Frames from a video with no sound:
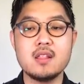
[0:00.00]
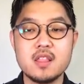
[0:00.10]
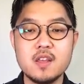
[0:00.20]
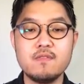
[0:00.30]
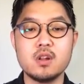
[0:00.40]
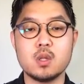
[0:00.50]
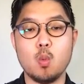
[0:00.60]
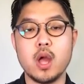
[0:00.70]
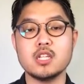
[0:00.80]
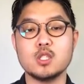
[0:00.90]
8 different
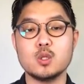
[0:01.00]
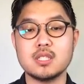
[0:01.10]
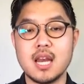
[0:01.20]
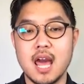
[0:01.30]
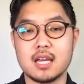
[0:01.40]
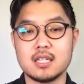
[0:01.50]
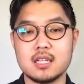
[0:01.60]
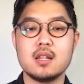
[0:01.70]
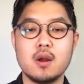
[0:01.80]
ways to select.